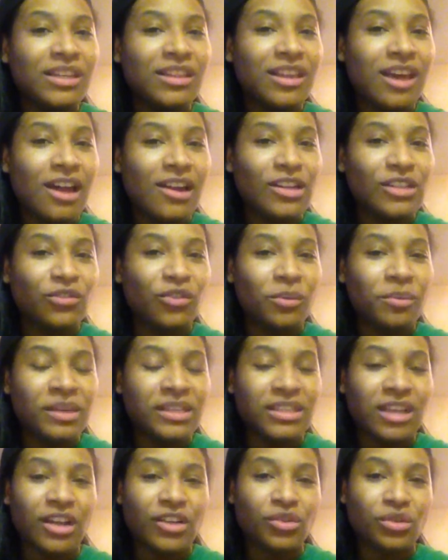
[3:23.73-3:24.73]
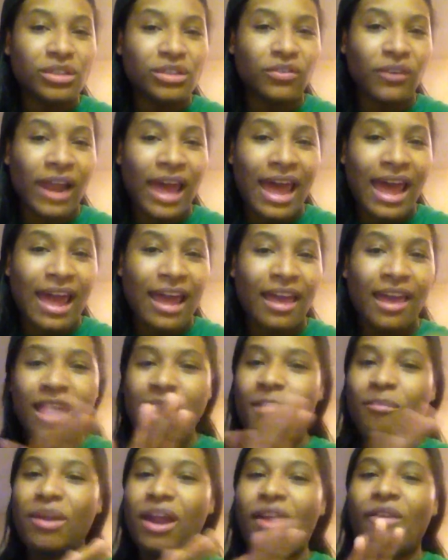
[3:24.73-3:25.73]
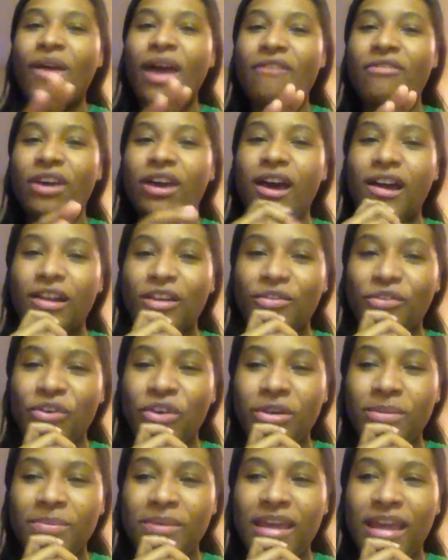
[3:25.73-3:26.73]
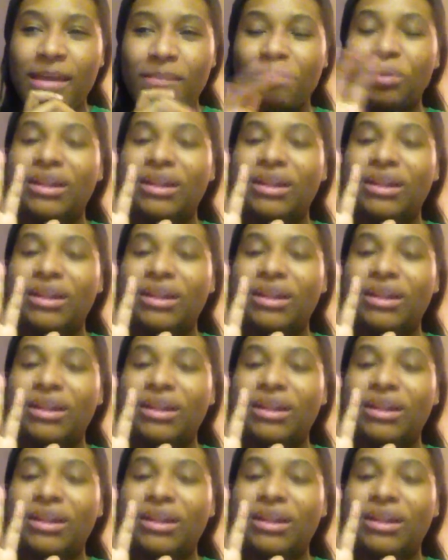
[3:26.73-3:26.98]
of the colors from his country's flag, but I don't have a color for him yet.